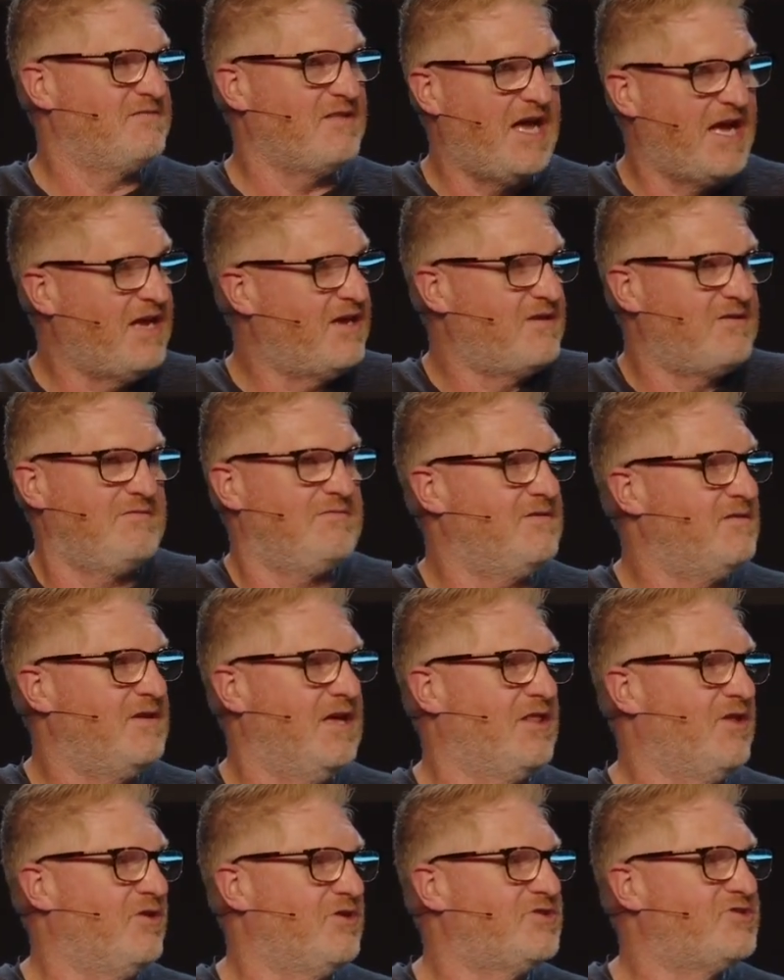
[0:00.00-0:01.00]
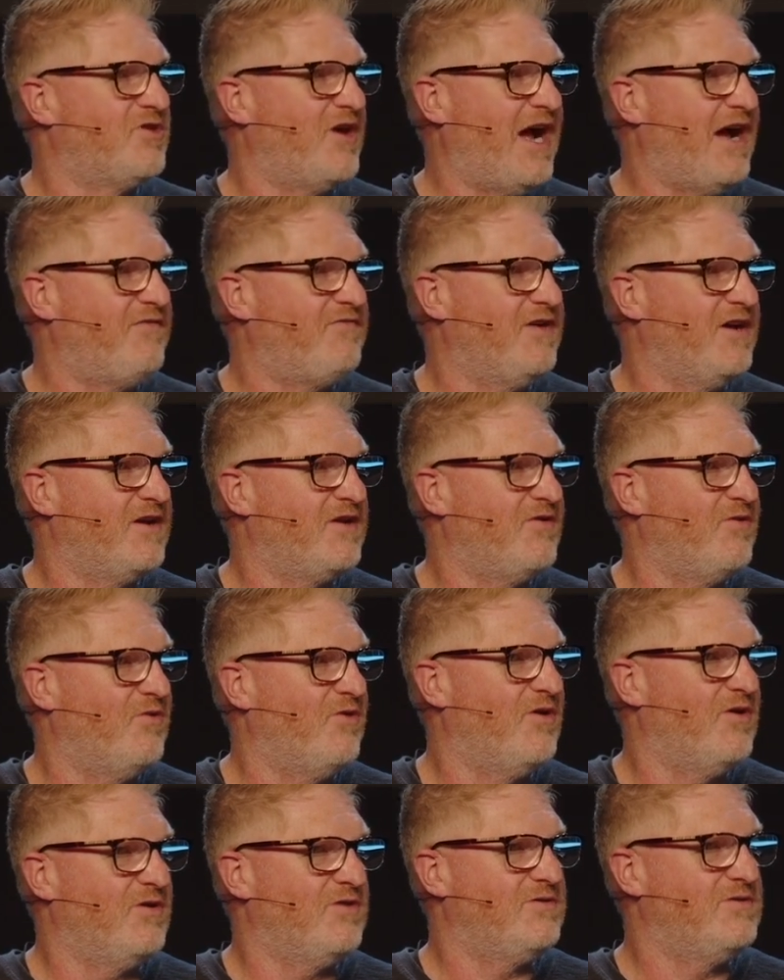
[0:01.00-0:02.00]
like a little traffic
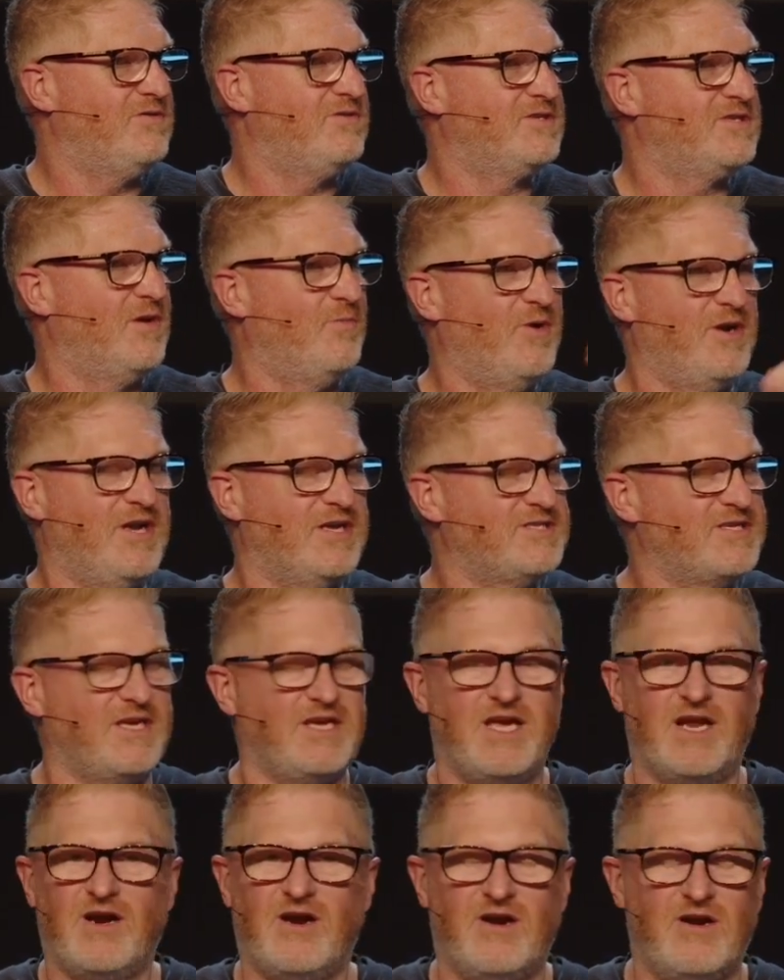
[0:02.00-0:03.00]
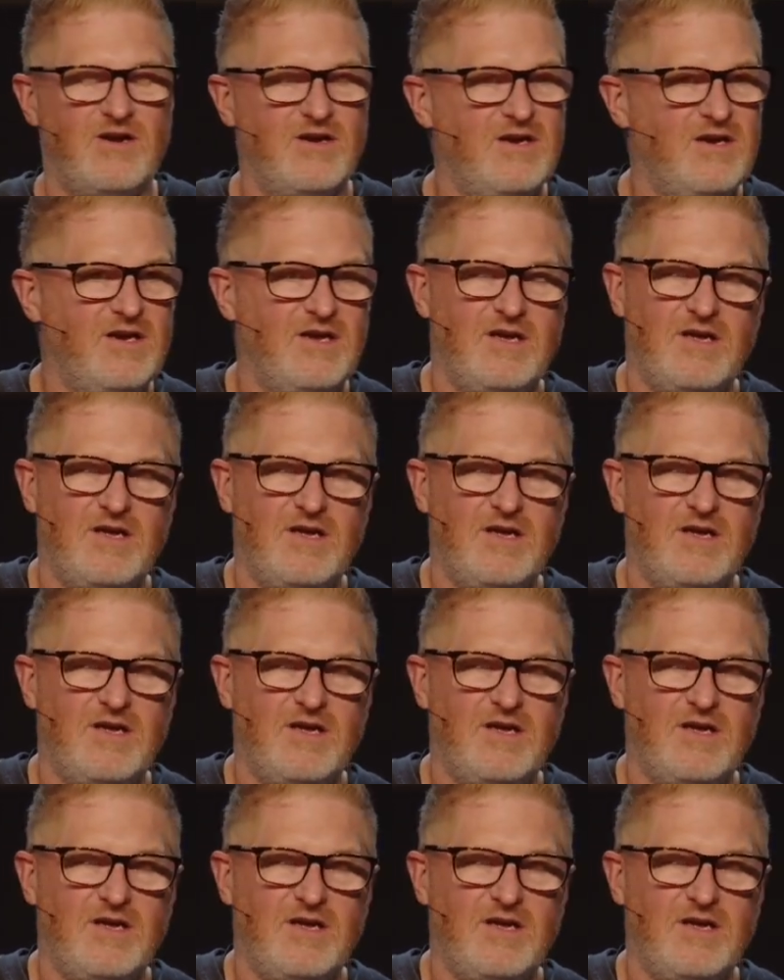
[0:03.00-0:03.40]
or someone doesn't get our